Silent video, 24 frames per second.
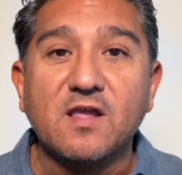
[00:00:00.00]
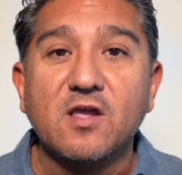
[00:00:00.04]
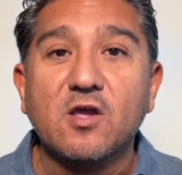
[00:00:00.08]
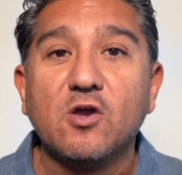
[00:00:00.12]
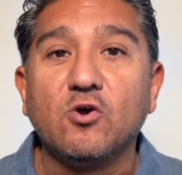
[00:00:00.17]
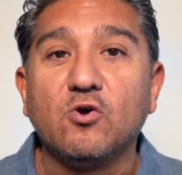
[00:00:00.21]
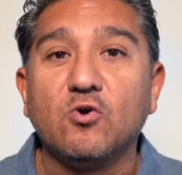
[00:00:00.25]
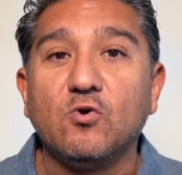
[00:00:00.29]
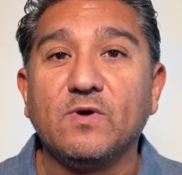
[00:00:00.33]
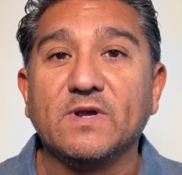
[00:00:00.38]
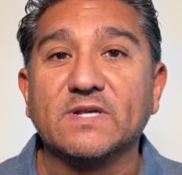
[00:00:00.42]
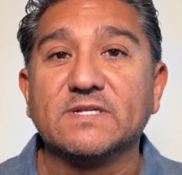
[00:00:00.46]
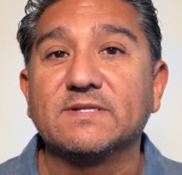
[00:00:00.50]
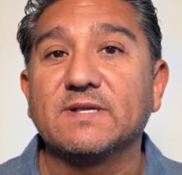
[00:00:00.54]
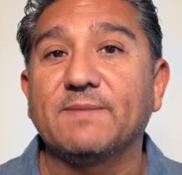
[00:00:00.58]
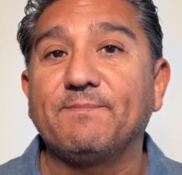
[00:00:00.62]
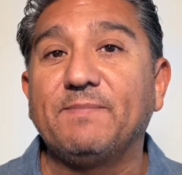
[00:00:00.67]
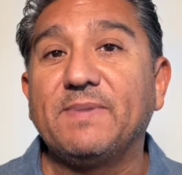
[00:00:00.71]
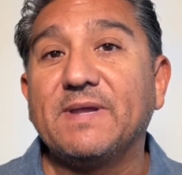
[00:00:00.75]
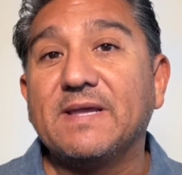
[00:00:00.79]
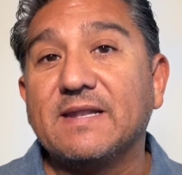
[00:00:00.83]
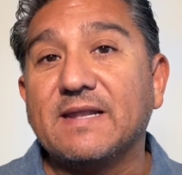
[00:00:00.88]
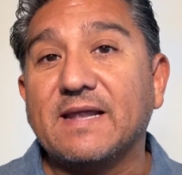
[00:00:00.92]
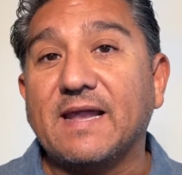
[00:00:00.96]
who has
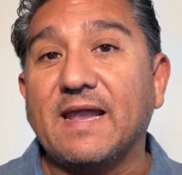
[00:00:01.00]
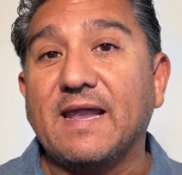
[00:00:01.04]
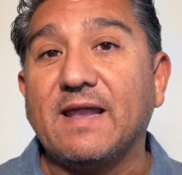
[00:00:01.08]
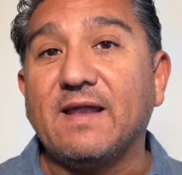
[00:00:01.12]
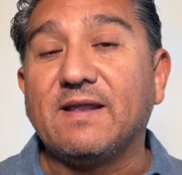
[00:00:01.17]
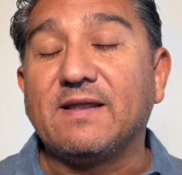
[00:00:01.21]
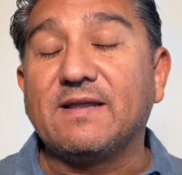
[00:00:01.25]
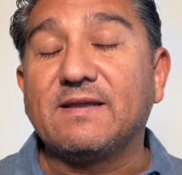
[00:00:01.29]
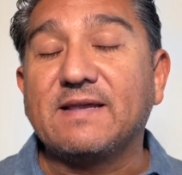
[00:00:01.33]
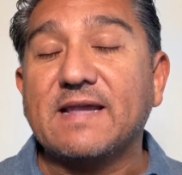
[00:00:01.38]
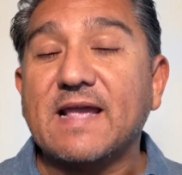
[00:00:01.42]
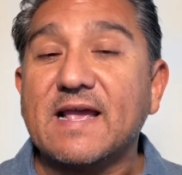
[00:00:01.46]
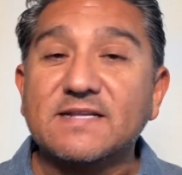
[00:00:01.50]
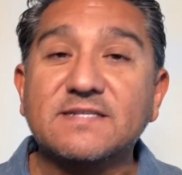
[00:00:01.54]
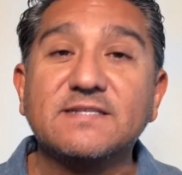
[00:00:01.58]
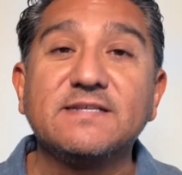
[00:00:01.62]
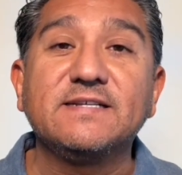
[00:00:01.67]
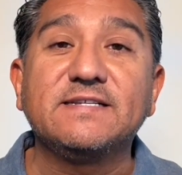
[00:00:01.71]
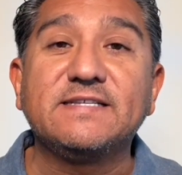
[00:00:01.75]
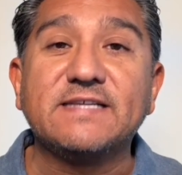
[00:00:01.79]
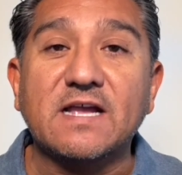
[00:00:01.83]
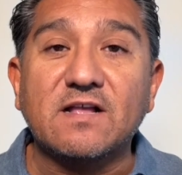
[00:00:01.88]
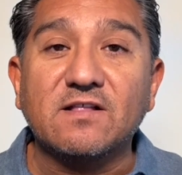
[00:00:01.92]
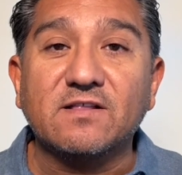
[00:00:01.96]
been a casting
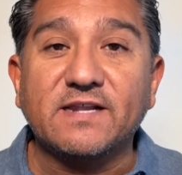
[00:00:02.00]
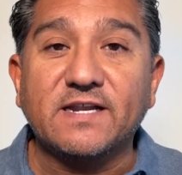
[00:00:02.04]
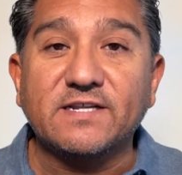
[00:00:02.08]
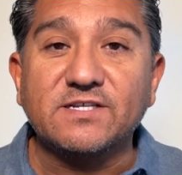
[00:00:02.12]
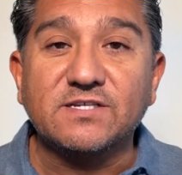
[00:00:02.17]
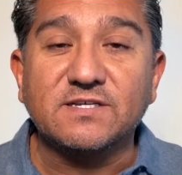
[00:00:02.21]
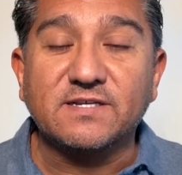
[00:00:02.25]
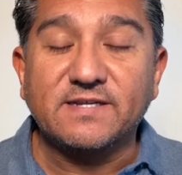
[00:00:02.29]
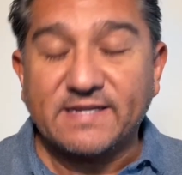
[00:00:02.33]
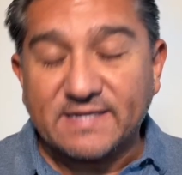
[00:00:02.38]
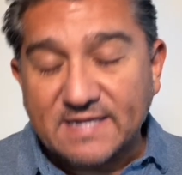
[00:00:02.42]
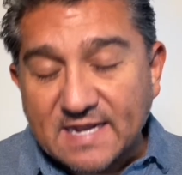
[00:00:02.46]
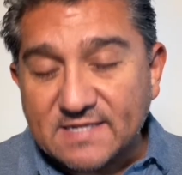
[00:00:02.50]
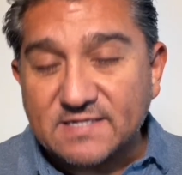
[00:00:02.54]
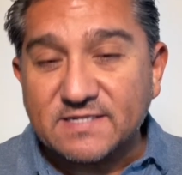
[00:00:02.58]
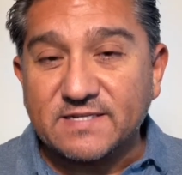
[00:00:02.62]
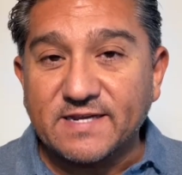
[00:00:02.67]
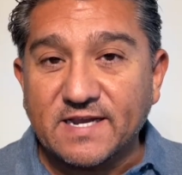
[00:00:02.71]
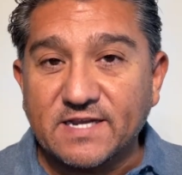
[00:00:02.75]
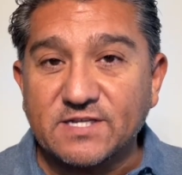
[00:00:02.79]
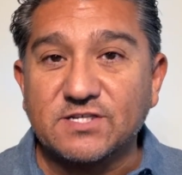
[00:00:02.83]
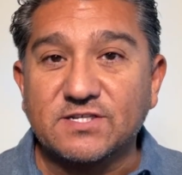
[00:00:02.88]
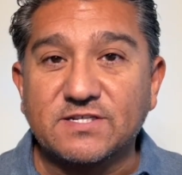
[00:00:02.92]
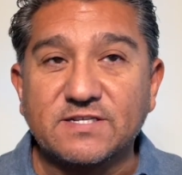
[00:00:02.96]

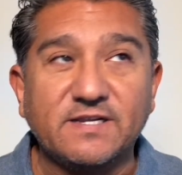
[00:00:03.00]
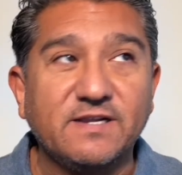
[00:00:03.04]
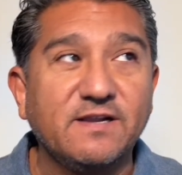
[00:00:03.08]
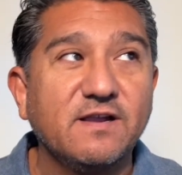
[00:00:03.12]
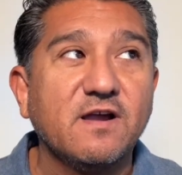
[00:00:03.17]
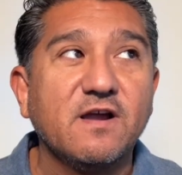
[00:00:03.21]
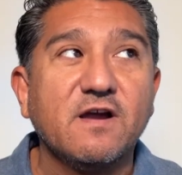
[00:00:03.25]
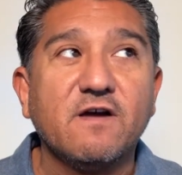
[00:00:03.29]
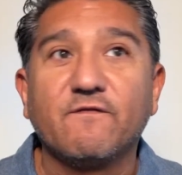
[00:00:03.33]
agency